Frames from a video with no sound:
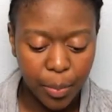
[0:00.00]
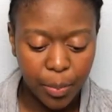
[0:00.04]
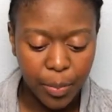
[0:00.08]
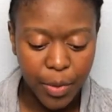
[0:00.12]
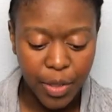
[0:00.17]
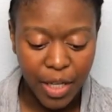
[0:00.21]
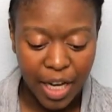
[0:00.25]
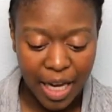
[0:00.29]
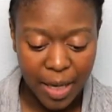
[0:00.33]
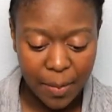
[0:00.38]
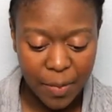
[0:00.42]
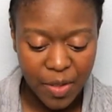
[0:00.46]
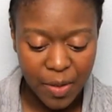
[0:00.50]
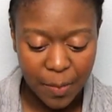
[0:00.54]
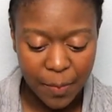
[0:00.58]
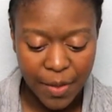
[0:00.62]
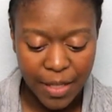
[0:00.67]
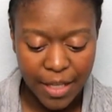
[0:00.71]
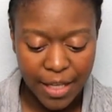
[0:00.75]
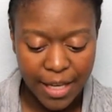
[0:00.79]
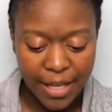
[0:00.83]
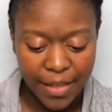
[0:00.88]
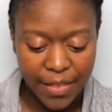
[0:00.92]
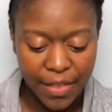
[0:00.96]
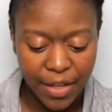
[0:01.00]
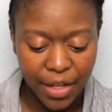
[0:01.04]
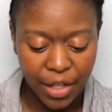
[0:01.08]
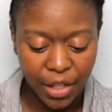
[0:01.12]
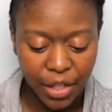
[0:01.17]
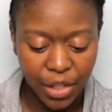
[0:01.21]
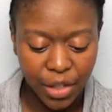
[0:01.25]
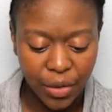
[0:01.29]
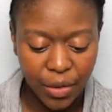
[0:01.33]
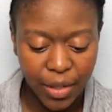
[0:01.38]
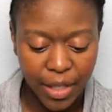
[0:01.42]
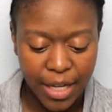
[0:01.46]
type something in there.
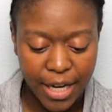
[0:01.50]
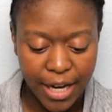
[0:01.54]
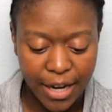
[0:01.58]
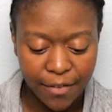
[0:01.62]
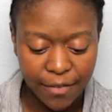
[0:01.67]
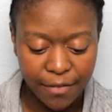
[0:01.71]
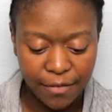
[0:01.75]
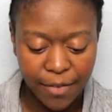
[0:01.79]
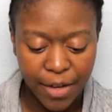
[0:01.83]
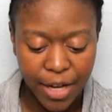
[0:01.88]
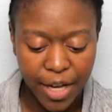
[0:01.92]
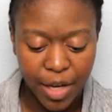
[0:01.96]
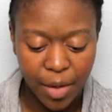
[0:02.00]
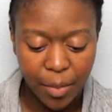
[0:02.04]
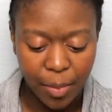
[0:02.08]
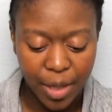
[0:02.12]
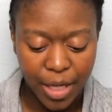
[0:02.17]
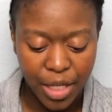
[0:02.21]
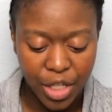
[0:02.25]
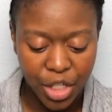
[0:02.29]
You can have fun by